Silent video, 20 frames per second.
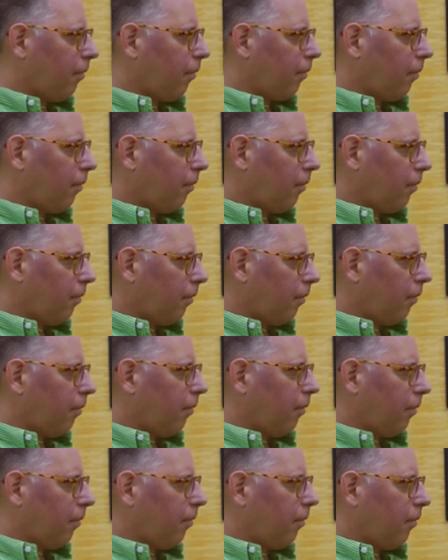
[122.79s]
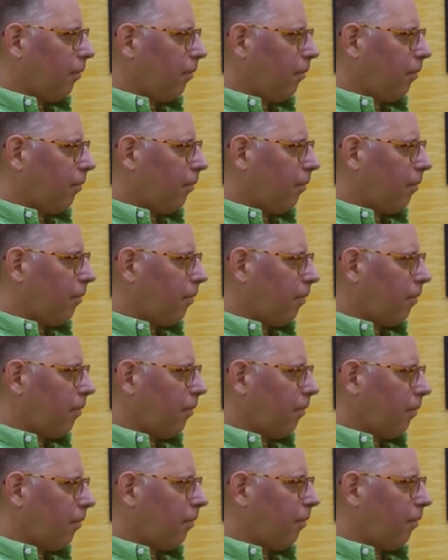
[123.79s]

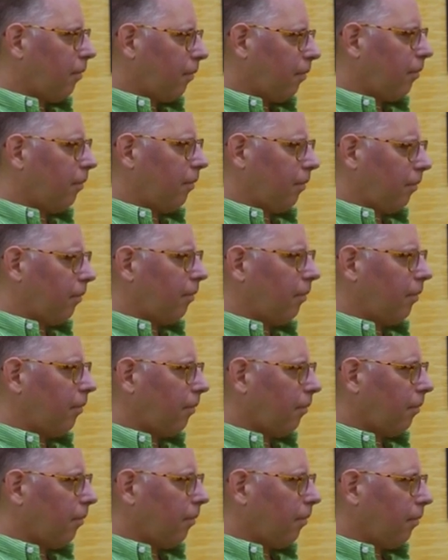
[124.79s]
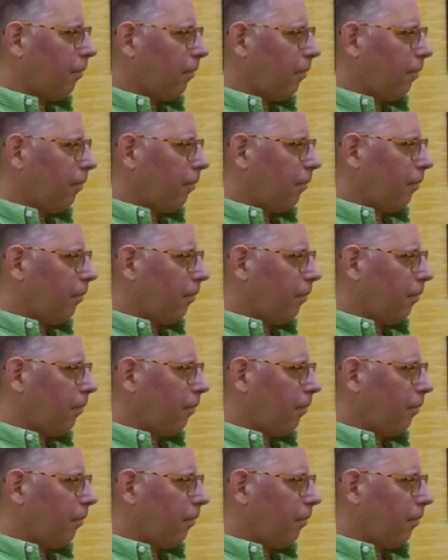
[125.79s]
The person shown says nothing.